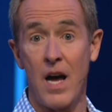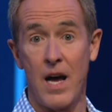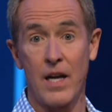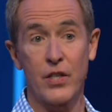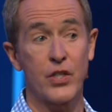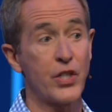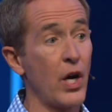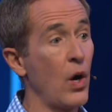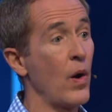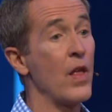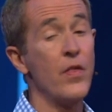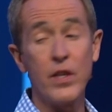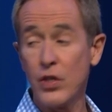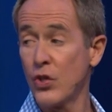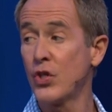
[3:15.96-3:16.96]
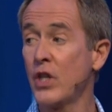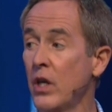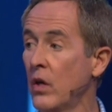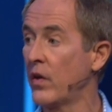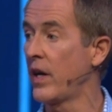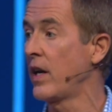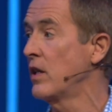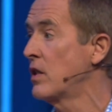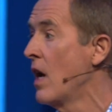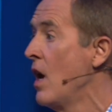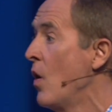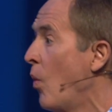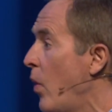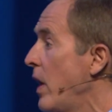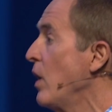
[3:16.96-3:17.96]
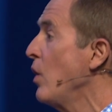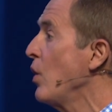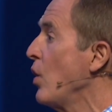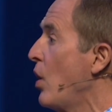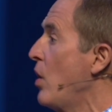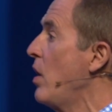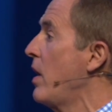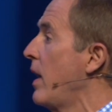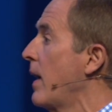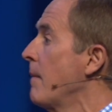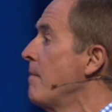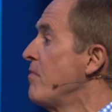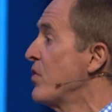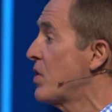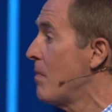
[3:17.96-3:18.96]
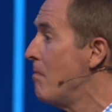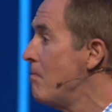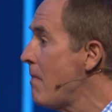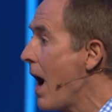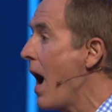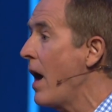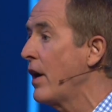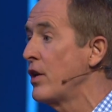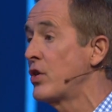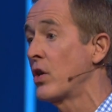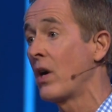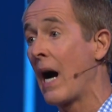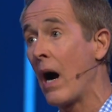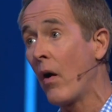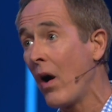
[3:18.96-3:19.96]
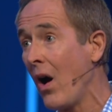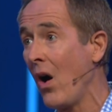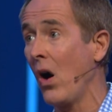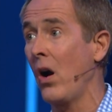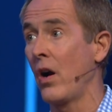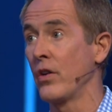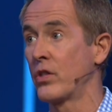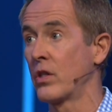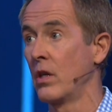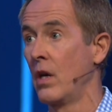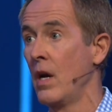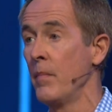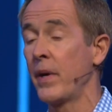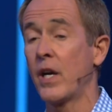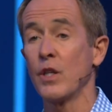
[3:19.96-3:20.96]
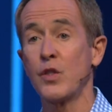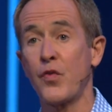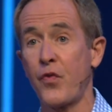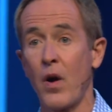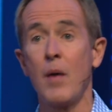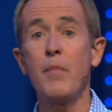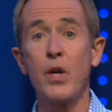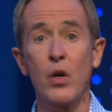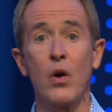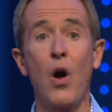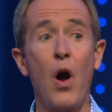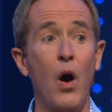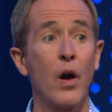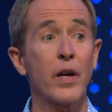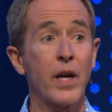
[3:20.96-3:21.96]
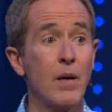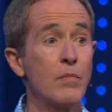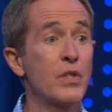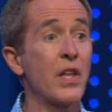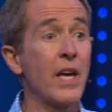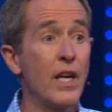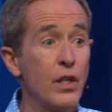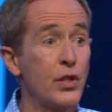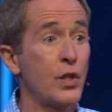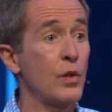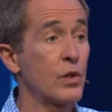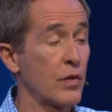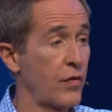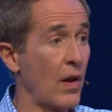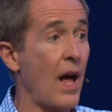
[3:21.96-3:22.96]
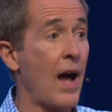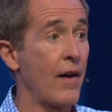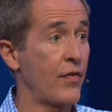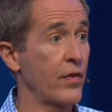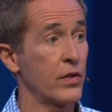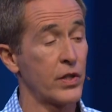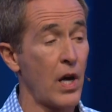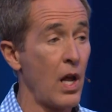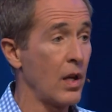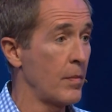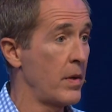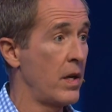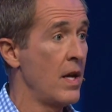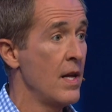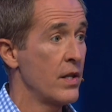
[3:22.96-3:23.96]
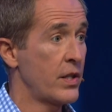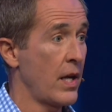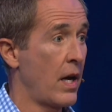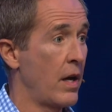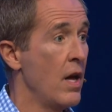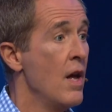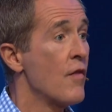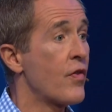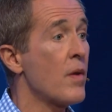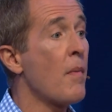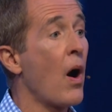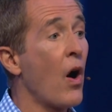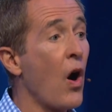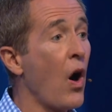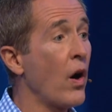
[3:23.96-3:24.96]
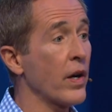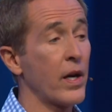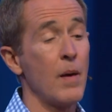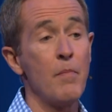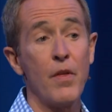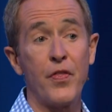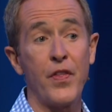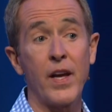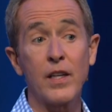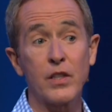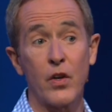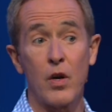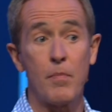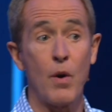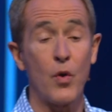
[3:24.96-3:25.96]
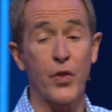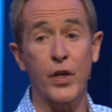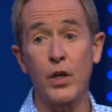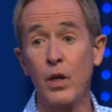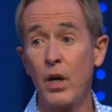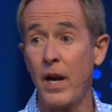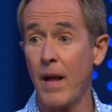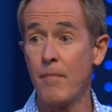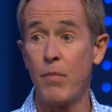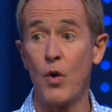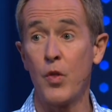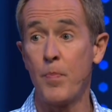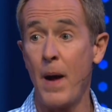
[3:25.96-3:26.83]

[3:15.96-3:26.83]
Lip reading: us. So in this series, we are learning to monitor our hearts. Because from your heart comes the issues of life, that Solomon said. From our heart come the things that are both good and both